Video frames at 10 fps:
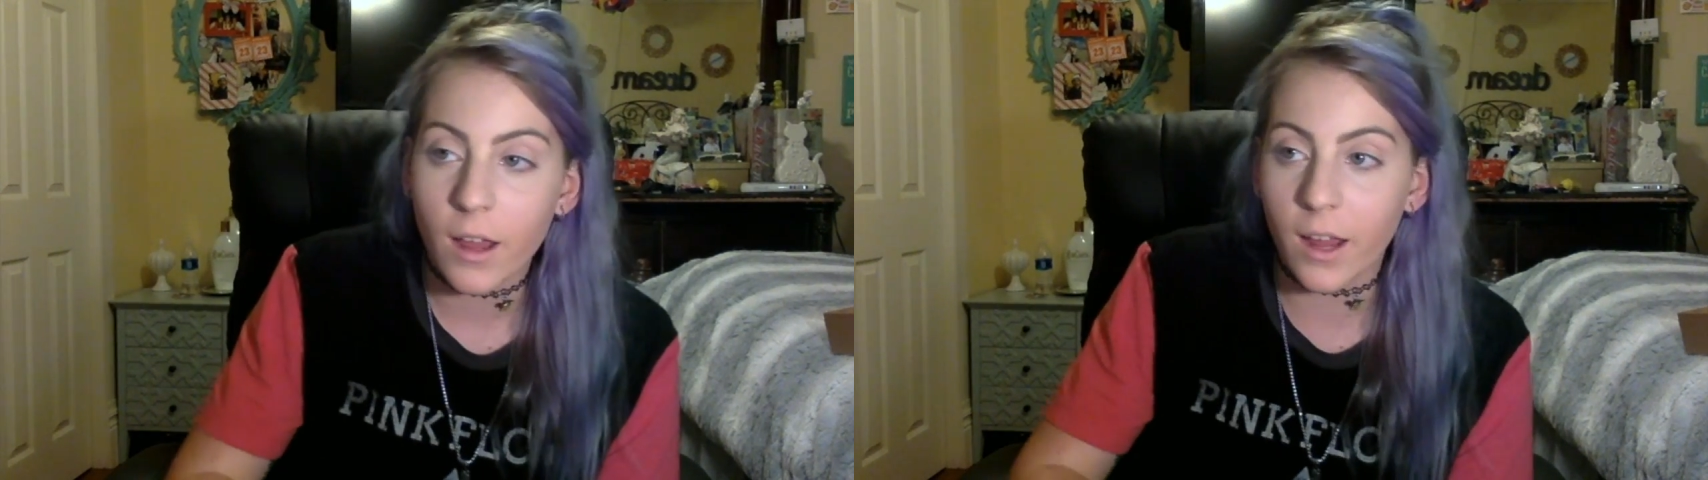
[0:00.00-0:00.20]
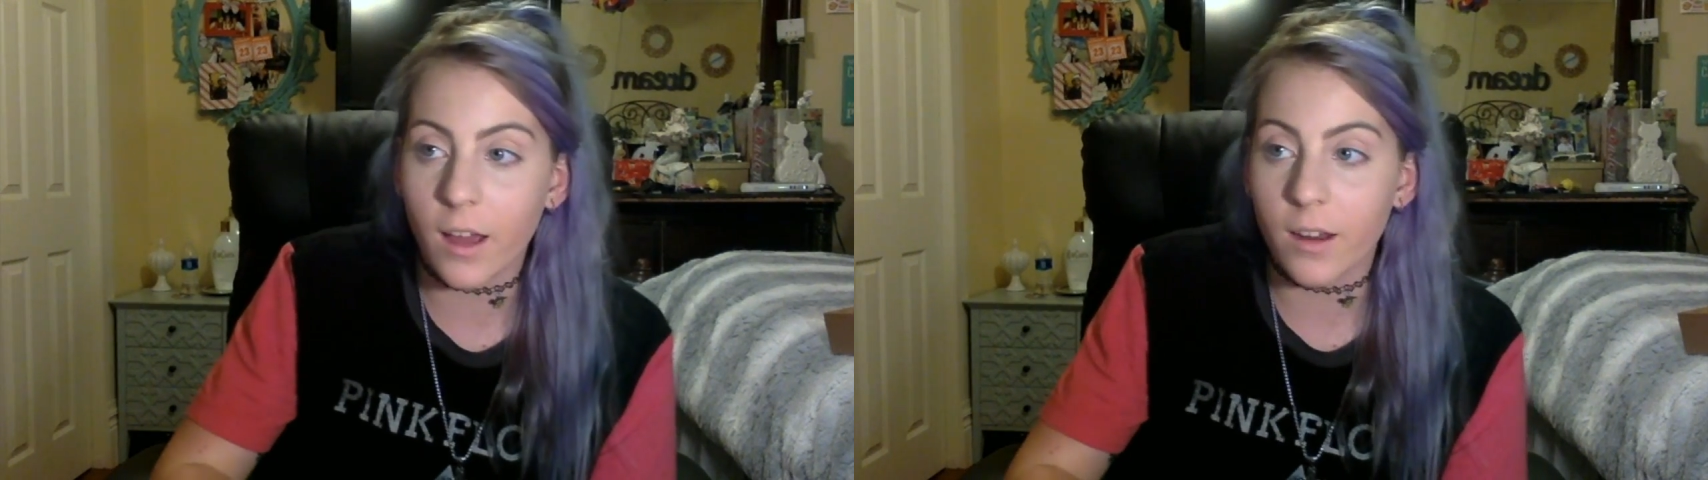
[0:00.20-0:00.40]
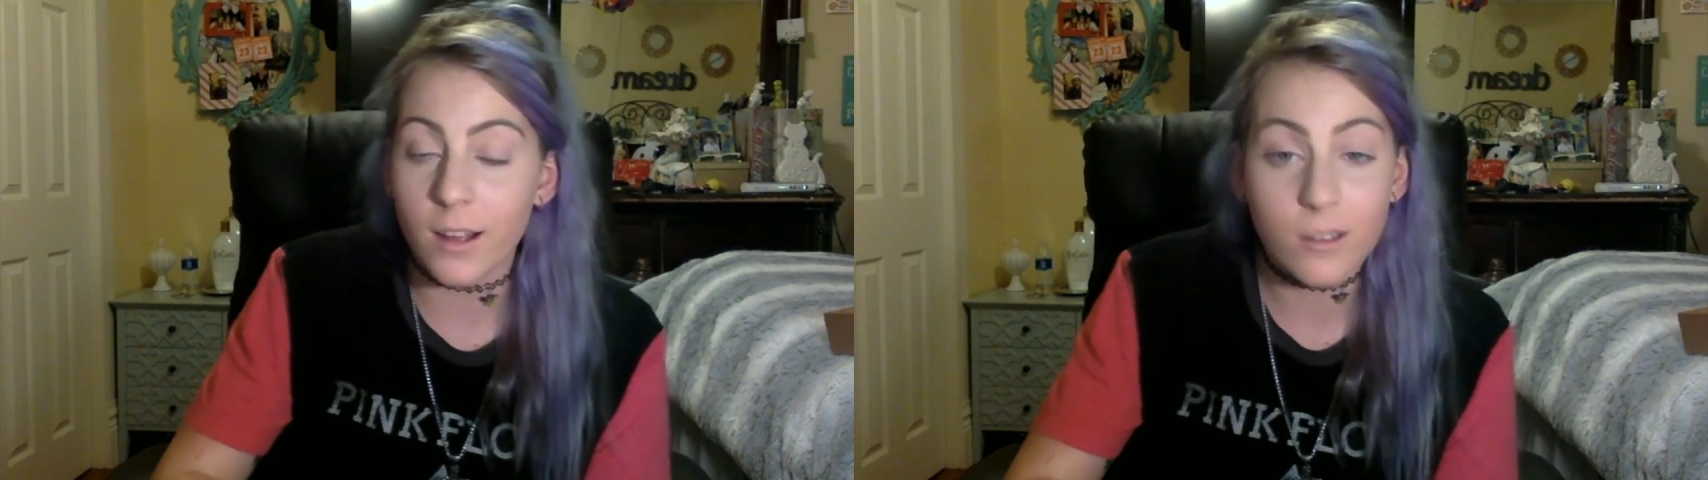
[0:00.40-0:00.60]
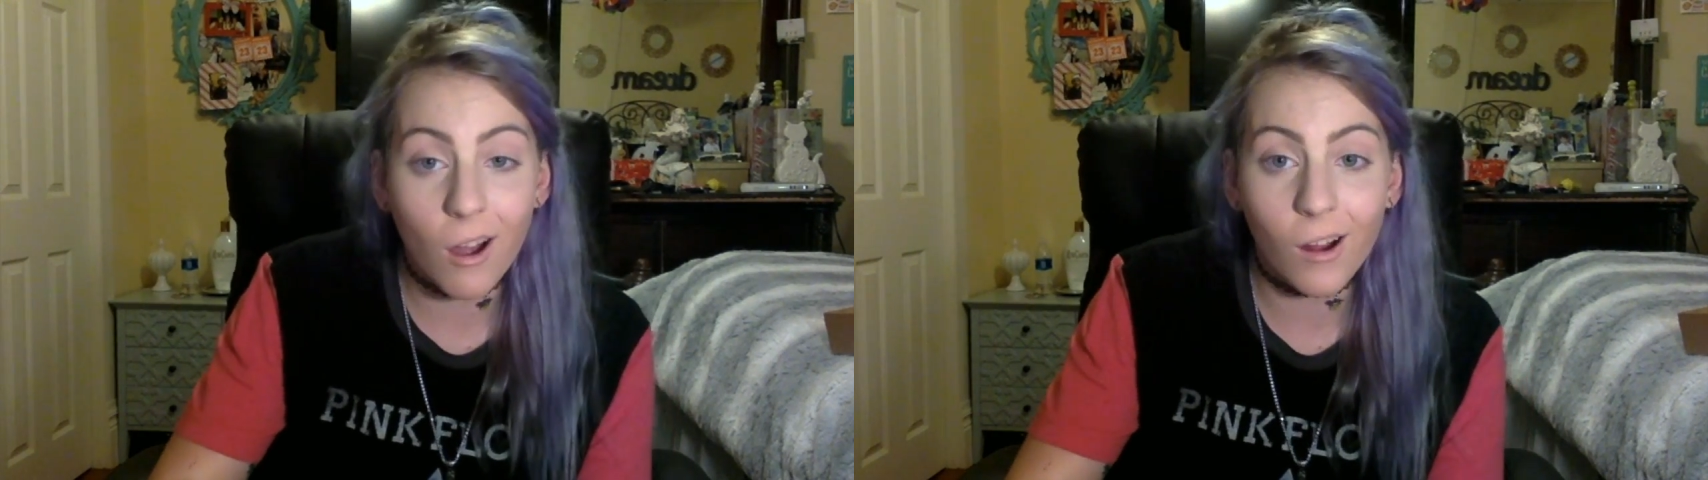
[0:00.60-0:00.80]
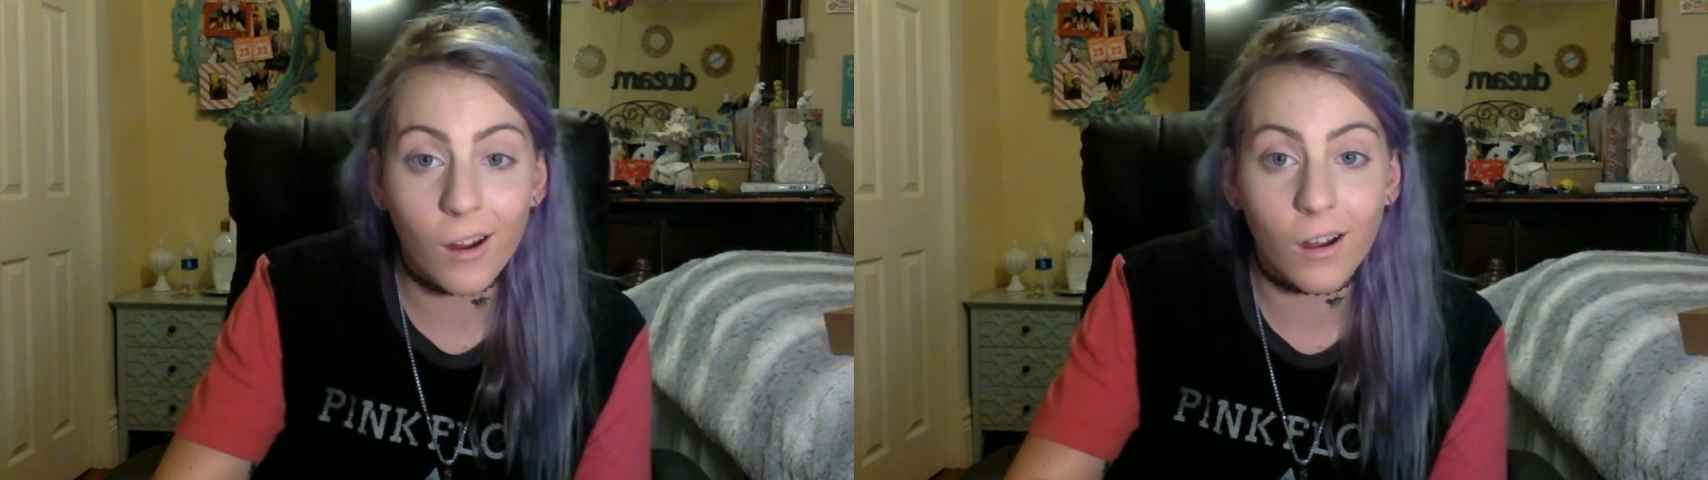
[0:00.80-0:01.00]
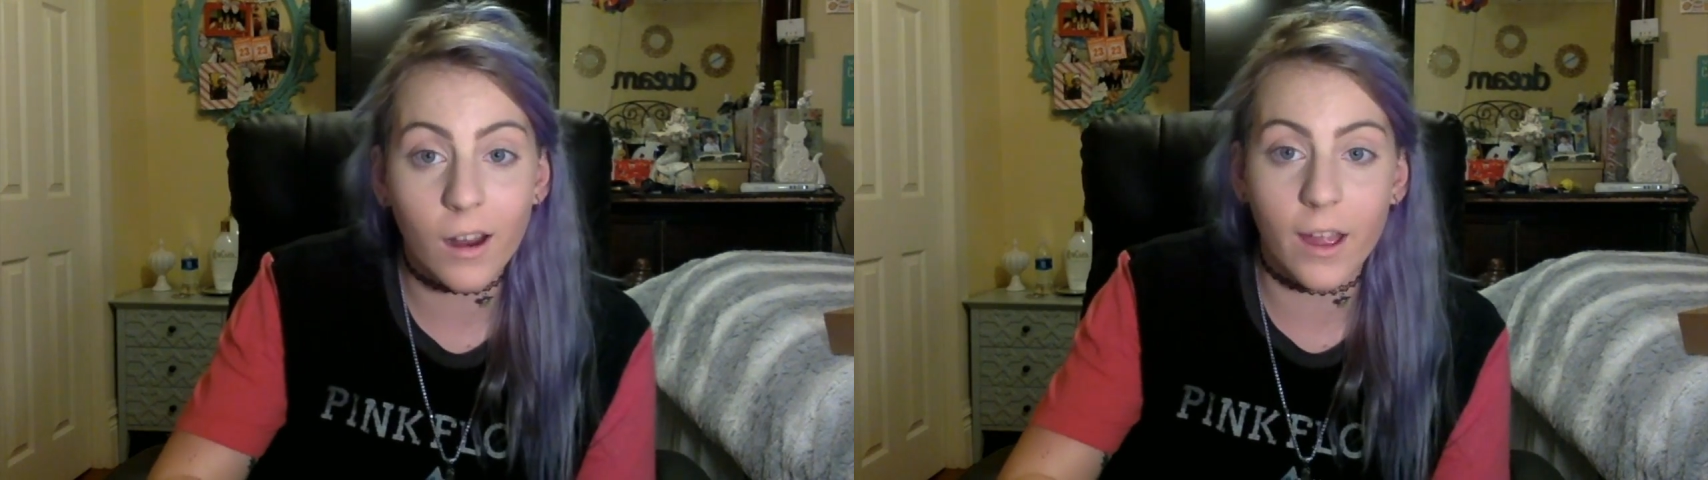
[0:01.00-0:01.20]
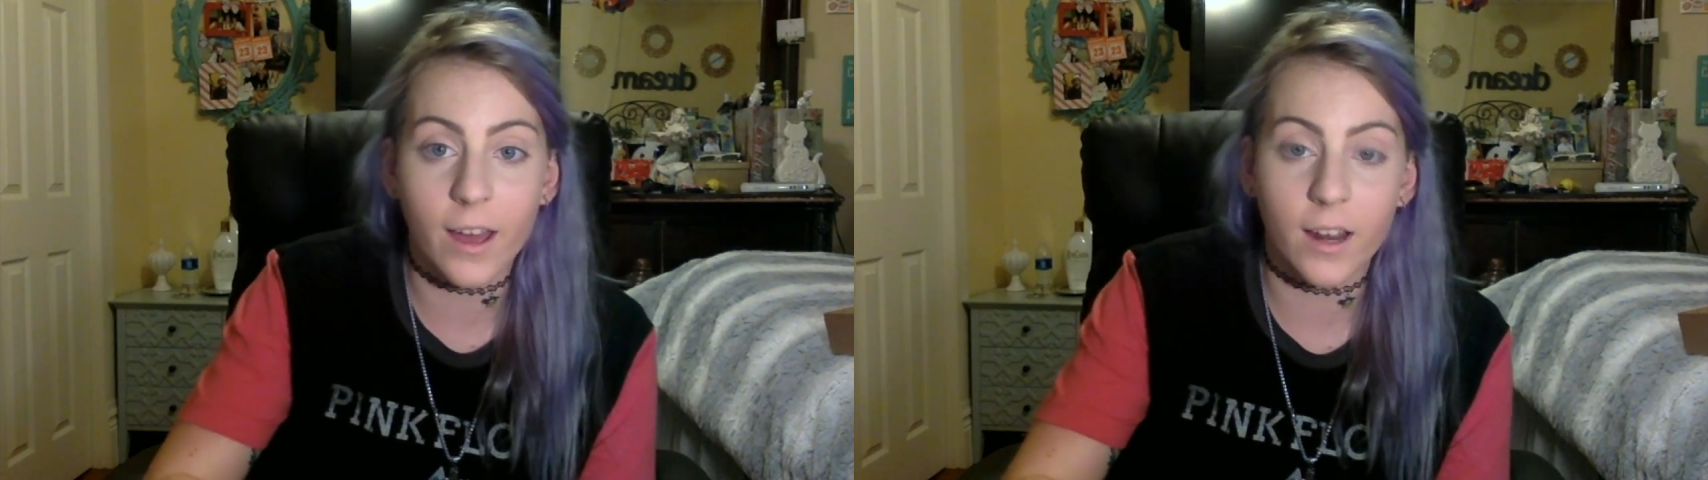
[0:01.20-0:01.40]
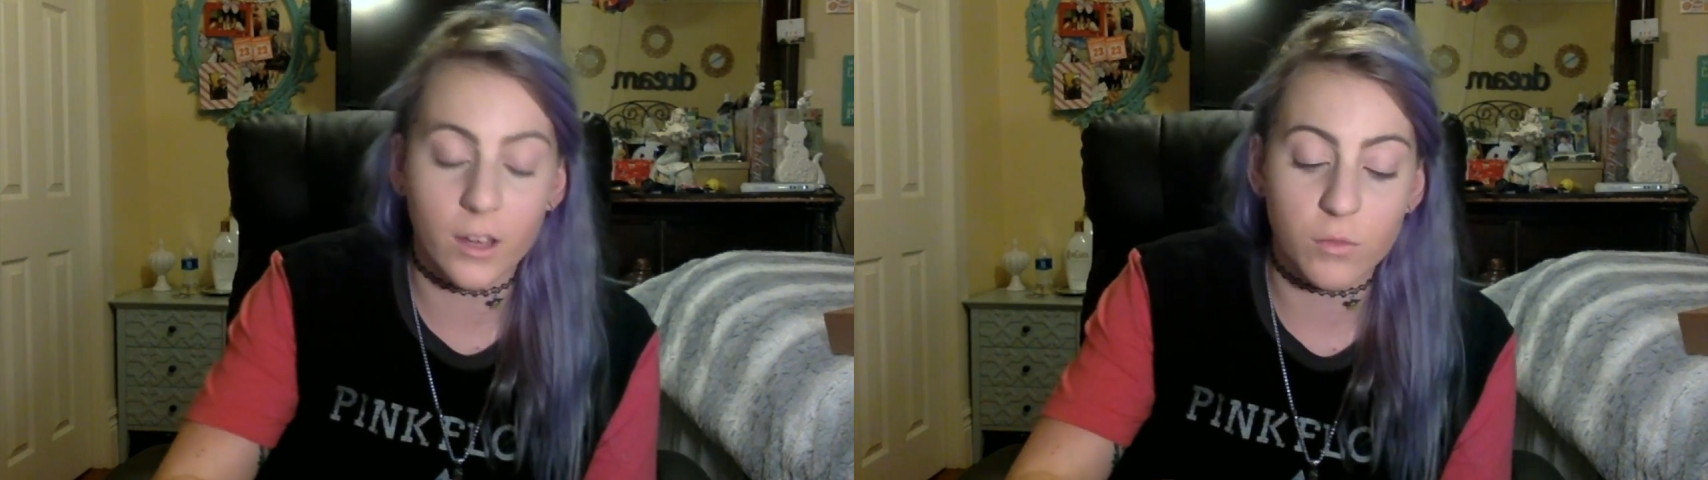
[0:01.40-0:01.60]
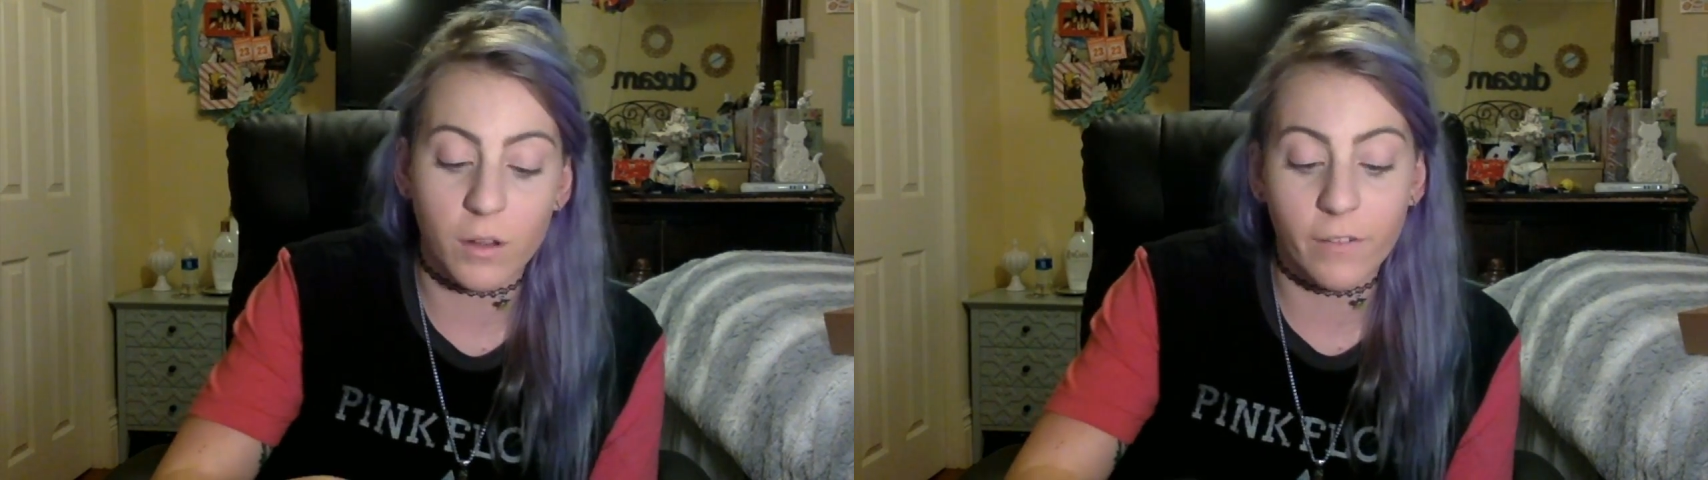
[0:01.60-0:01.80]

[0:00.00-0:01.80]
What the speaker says: and a talker and I use my